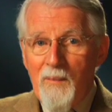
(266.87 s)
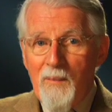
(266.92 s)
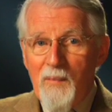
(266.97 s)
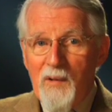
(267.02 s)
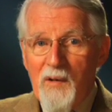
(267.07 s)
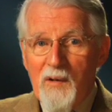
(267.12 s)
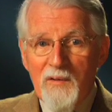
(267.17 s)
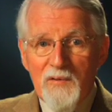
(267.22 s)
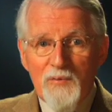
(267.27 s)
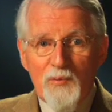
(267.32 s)

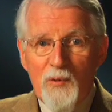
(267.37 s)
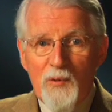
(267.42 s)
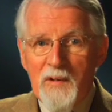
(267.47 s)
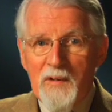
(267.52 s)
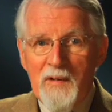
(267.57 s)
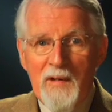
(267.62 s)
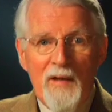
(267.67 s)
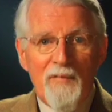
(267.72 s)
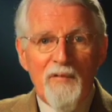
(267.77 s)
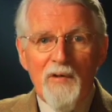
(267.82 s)
because we're
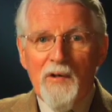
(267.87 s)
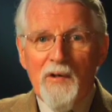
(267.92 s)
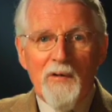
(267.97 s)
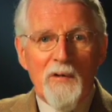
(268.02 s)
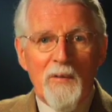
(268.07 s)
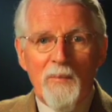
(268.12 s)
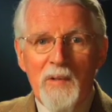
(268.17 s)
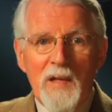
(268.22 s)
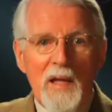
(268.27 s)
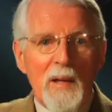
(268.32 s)
never going
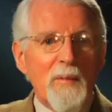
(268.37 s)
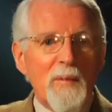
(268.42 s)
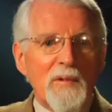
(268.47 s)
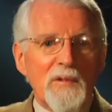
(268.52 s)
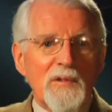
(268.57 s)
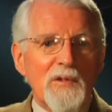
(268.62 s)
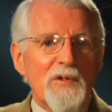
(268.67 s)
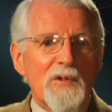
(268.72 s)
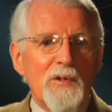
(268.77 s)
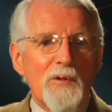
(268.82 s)
to be able
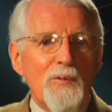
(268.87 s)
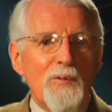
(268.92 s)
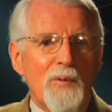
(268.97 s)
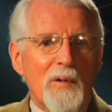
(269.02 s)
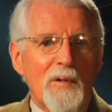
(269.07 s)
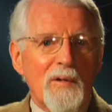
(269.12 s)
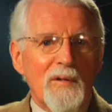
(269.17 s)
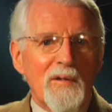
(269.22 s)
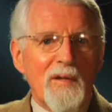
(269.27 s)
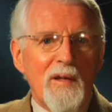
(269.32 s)
to do
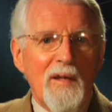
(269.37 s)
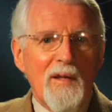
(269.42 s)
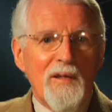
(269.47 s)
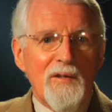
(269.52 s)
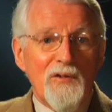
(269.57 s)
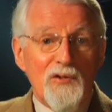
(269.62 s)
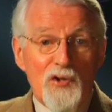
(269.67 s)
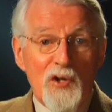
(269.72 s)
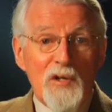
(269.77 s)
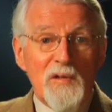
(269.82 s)
what
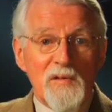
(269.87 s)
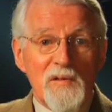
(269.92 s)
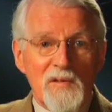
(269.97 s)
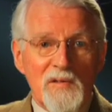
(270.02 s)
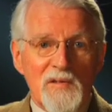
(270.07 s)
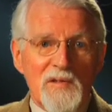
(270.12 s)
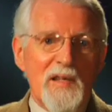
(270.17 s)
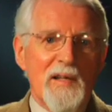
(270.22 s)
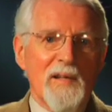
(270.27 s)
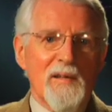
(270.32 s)

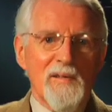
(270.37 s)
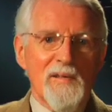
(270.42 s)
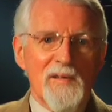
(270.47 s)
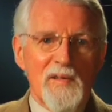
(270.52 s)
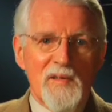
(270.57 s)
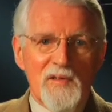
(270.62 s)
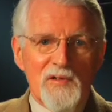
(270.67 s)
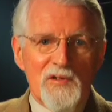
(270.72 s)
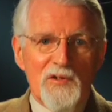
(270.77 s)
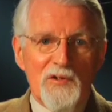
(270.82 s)
Jesus tells
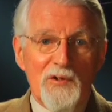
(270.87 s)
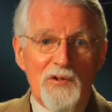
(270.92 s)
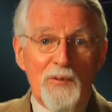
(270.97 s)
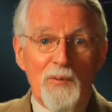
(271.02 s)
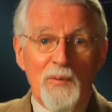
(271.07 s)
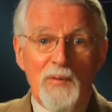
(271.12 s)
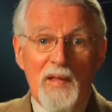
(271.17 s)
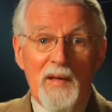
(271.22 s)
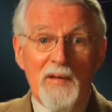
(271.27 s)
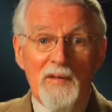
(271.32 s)
us to do
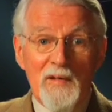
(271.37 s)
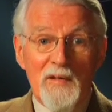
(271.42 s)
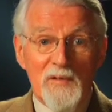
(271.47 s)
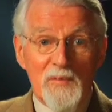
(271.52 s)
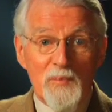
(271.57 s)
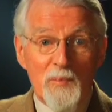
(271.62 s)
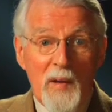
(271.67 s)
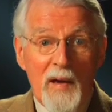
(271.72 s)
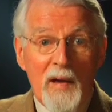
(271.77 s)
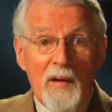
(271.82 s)
without his
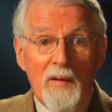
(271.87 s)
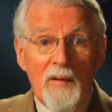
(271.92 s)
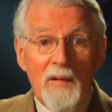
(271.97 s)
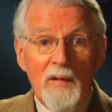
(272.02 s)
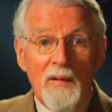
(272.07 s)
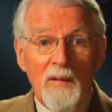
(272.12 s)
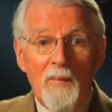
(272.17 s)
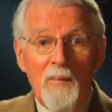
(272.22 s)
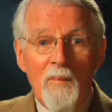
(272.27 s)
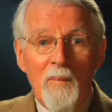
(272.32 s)

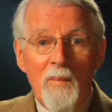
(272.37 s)
power,